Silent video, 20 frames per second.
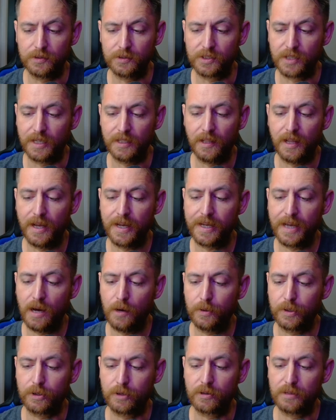I like
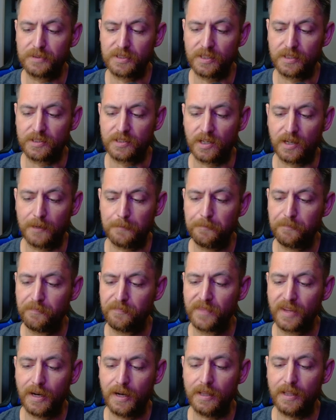how it grips the top.
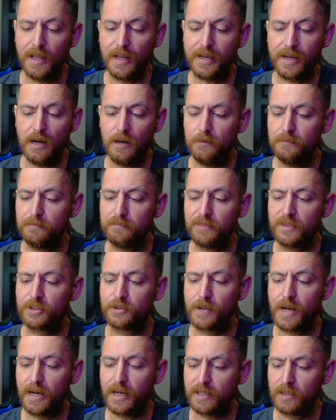I like how the
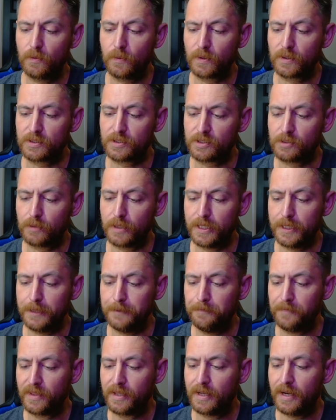tracking works great.
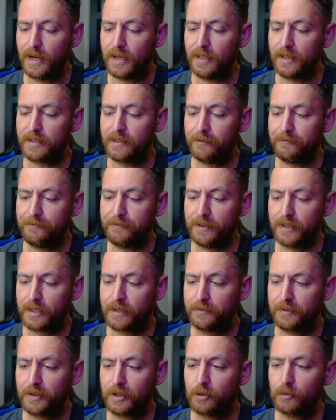I like the
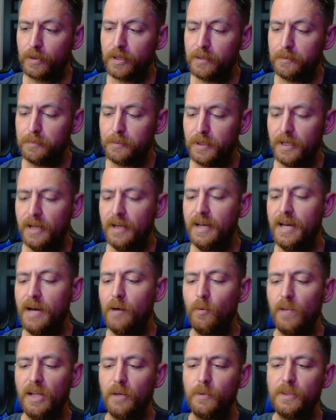feeling of the grip.
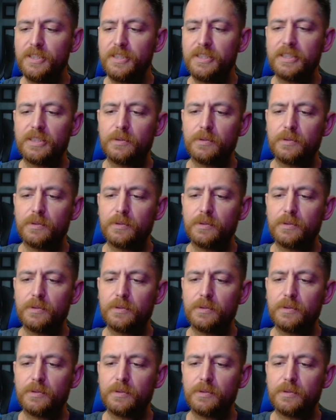And while I wish this was